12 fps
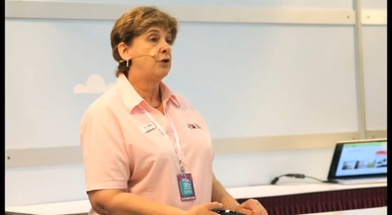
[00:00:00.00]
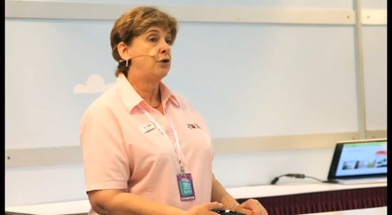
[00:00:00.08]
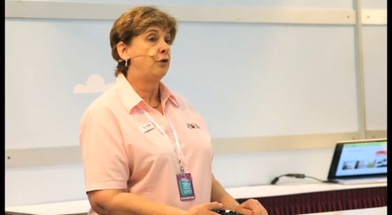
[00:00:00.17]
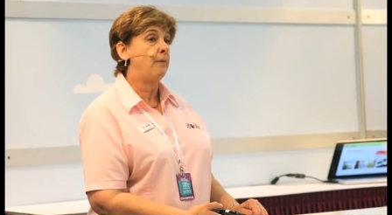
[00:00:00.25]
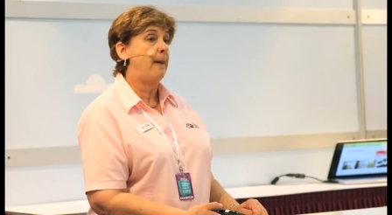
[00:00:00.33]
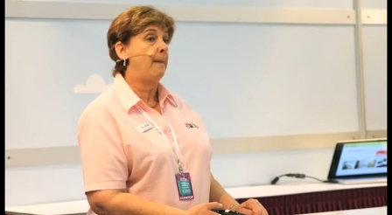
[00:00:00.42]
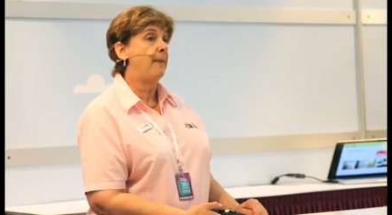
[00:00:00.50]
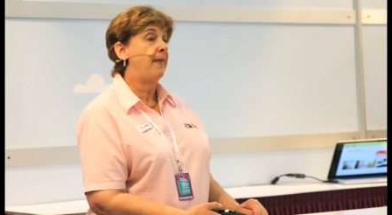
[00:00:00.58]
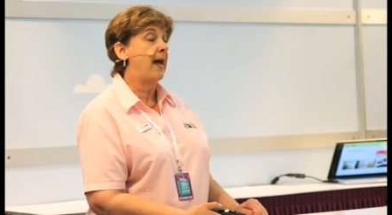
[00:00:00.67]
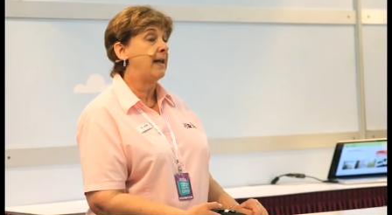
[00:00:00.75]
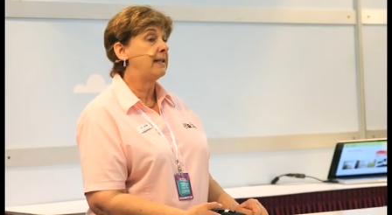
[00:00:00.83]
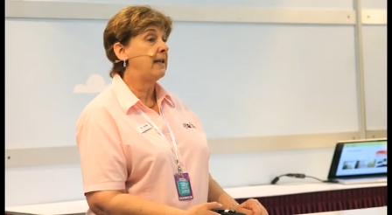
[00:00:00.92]
to remember
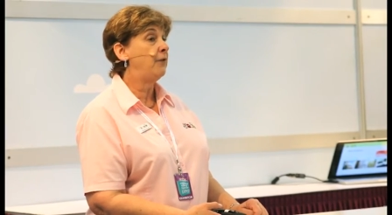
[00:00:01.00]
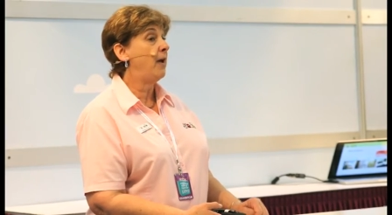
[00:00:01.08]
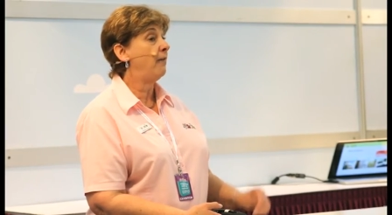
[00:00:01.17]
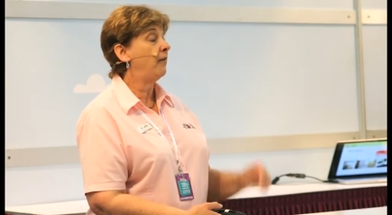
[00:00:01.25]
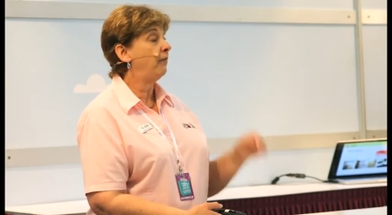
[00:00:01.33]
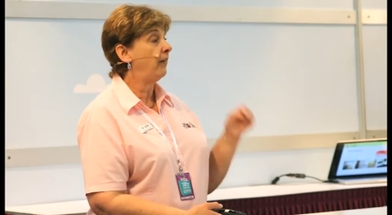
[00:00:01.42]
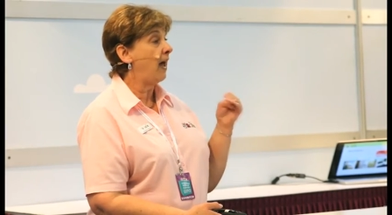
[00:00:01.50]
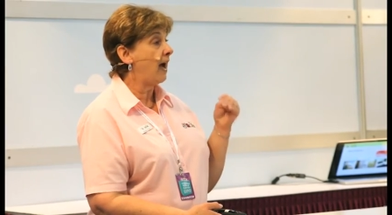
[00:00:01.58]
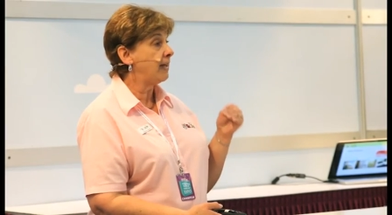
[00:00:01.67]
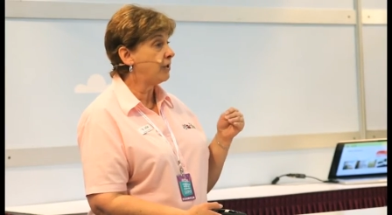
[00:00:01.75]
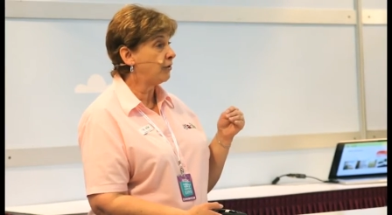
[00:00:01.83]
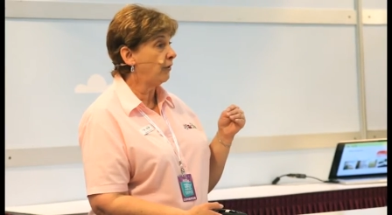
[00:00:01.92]
that if you have a
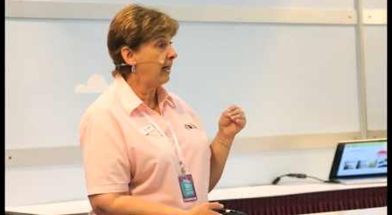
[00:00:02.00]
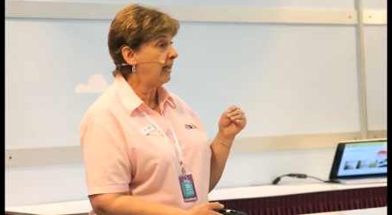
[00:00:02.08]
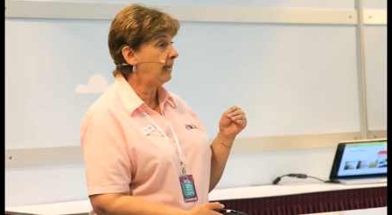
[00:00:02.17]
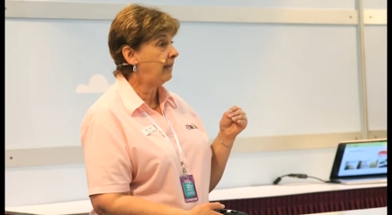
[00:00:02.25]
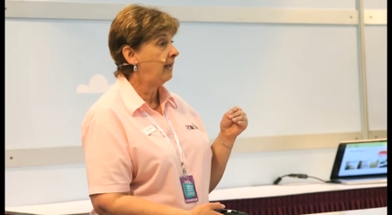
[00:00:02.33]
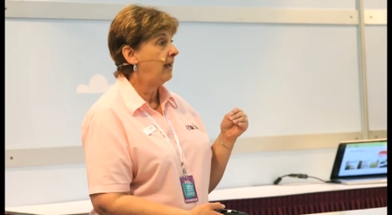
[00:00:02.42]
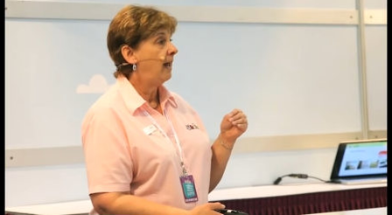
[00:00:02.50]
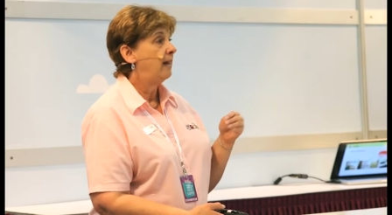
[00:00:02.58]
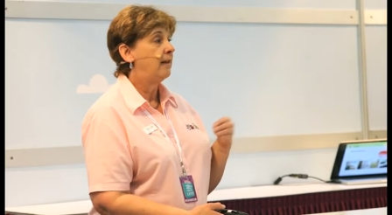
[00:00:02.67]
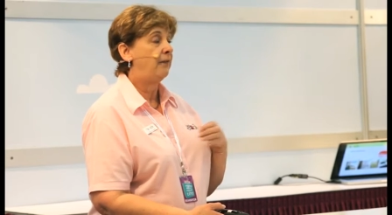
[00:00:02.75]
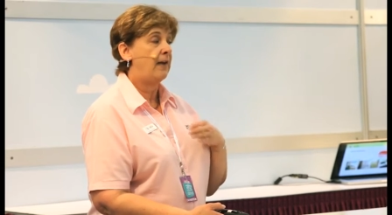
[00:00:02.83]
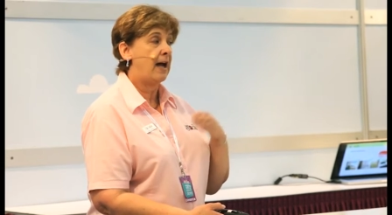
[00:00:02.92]
fly screen,
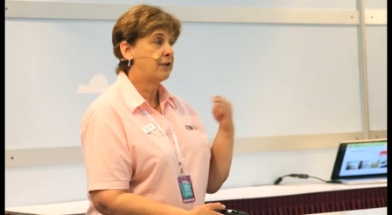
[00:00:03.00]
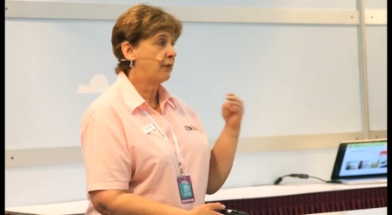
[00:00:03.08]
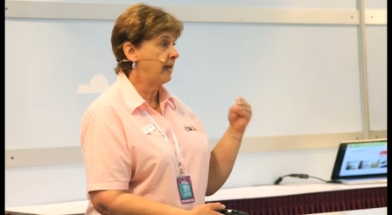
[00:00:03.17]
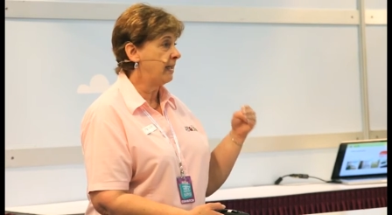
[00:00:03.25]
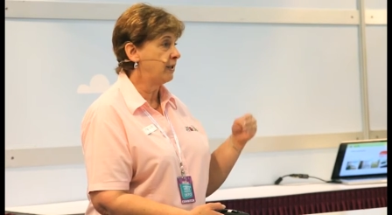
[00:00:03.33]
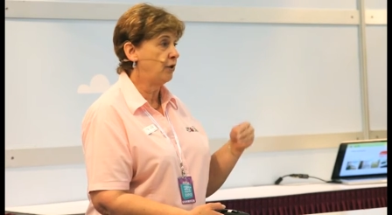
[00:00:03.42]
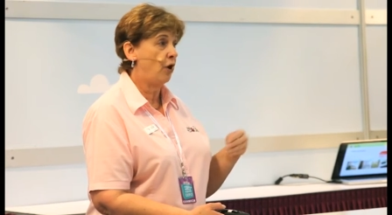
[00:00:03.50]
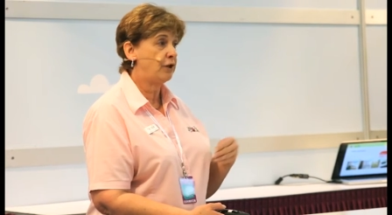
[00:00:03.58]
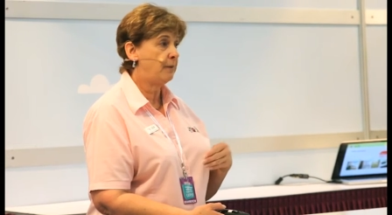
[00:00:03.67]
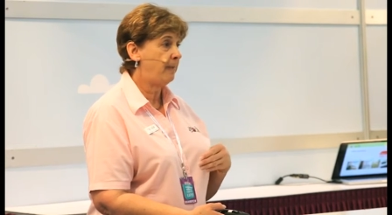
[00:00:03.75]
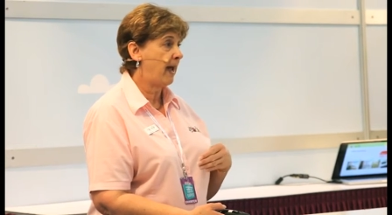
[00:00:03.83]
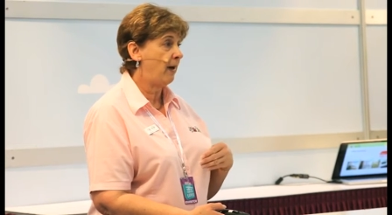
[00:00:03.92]
the fly screen is
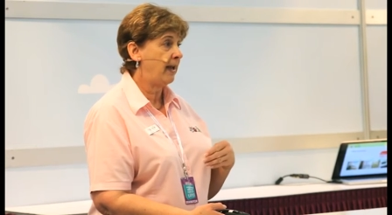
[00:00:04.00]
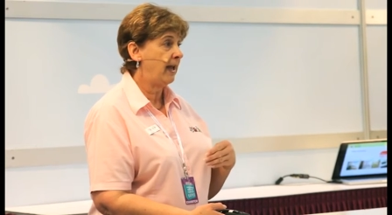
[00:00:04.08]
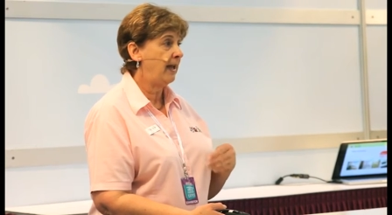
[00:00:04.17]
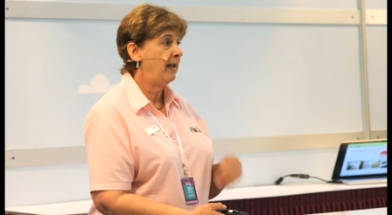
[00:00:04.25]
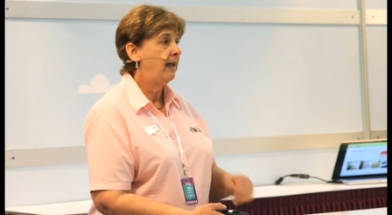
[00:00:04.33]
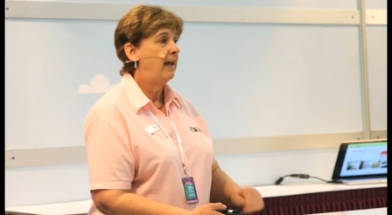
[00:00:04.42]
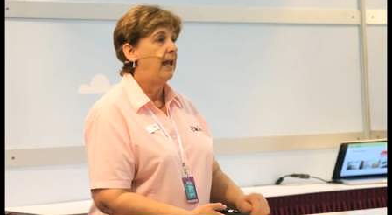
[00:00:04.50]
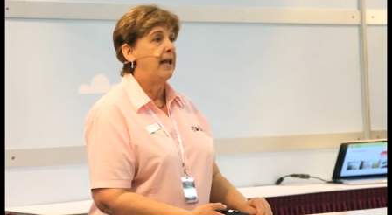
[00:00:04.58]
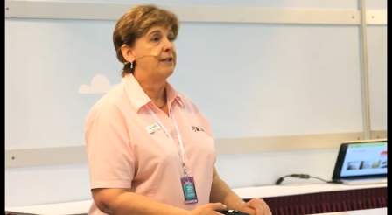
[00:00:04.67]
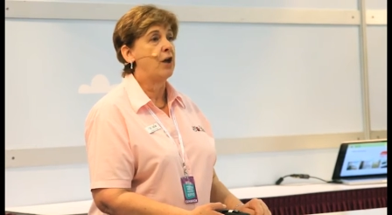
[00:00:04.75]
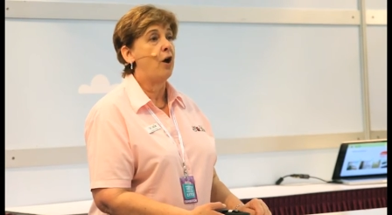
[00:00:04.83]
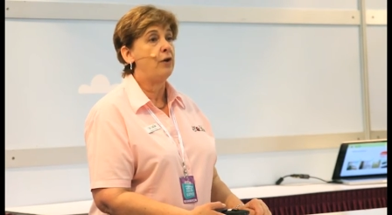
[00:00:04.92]
not a barrier.
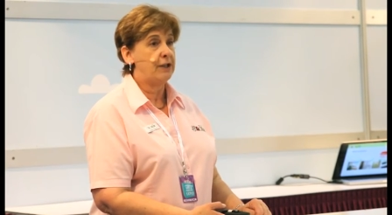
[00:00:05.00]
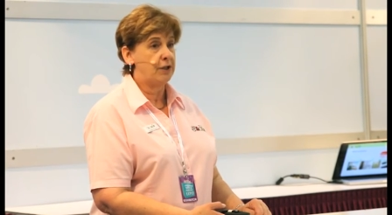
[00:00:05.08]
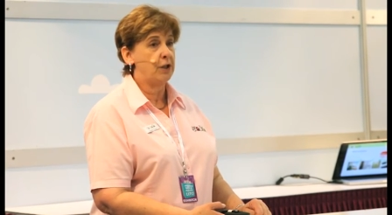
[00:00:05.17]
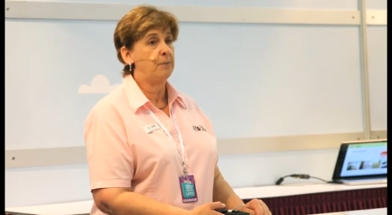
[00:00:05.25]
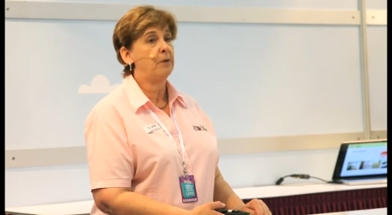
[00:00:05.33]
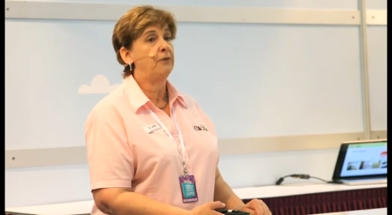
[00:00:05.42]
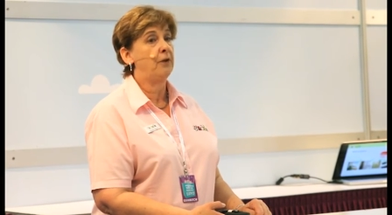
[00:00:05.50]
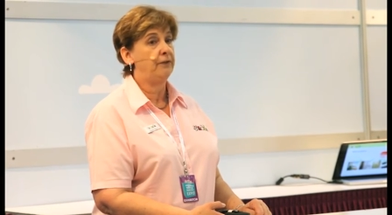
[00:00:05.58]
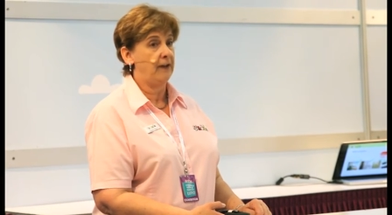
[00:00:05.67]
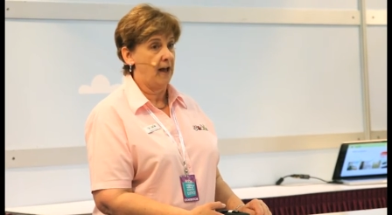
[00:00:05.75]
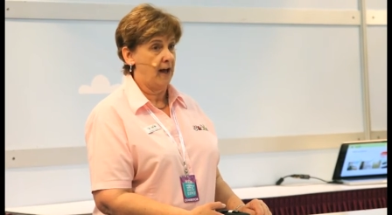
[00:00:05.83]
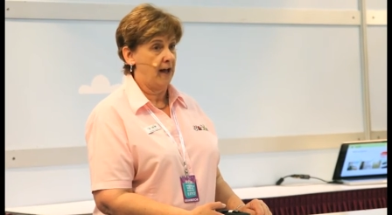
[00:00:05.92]
It's only suitable for
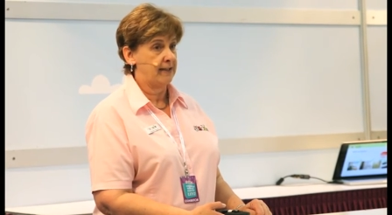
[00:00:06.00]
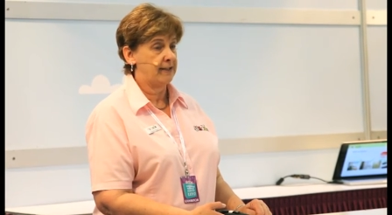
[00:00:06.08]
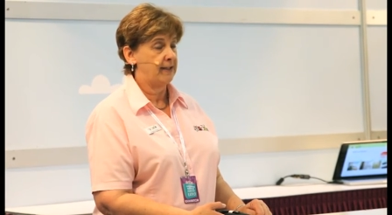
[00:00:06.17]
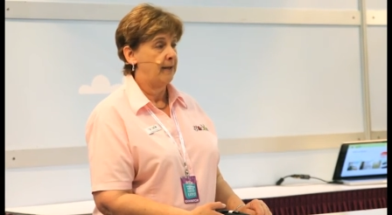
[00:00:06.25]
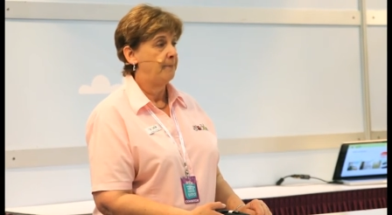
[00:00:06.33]
flies.